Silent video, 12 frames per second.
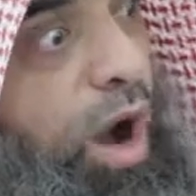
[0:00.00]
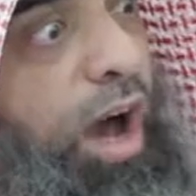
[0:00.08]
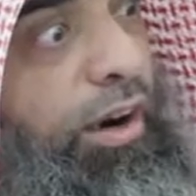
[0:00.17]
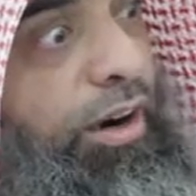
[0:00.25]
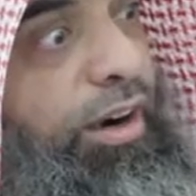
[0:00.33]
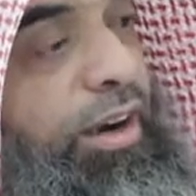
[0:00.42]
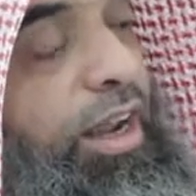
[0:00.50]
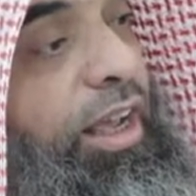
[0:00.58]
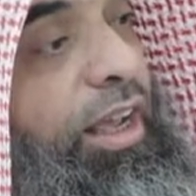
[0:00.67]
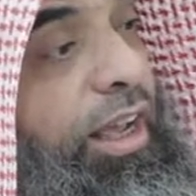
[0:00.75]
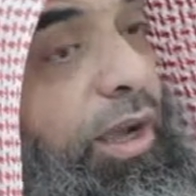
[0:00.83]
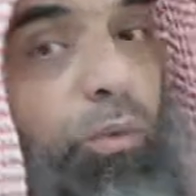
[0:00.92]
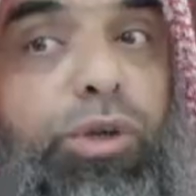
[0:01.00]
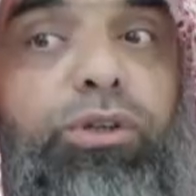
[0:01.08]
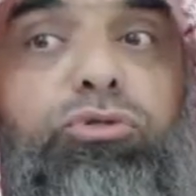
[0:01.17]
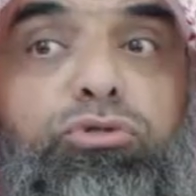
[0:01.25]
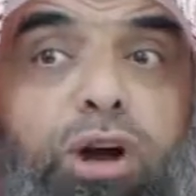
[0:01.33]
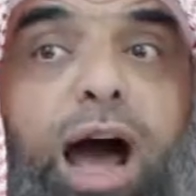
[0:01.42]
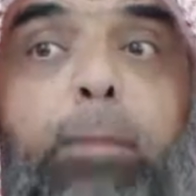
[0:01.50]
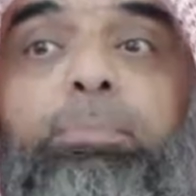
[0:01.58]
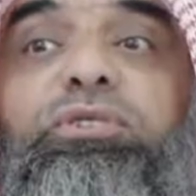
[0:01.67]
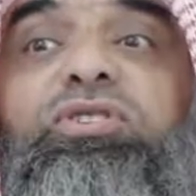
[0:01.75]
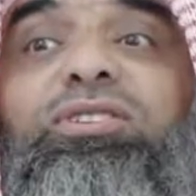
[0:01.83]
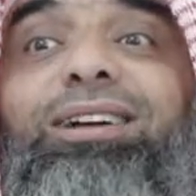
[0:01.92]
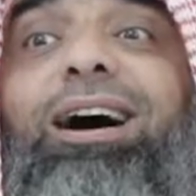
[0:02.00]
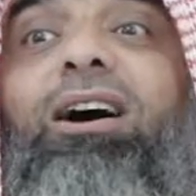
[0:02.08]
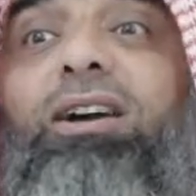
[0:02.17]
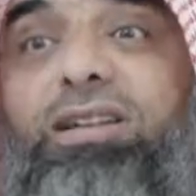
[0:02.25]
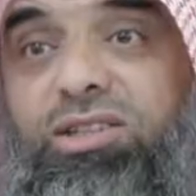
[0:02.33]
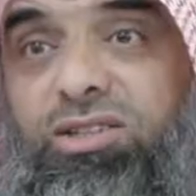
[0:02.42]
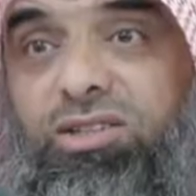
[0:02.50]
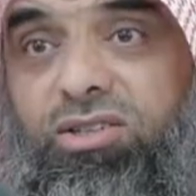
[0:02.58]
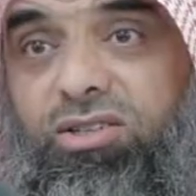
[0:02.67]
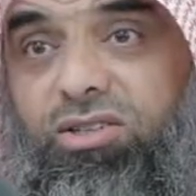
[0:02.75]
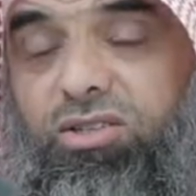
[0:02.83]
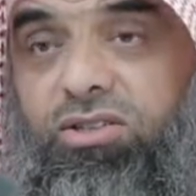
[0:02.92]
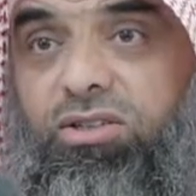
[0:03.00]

water, it would drop stars.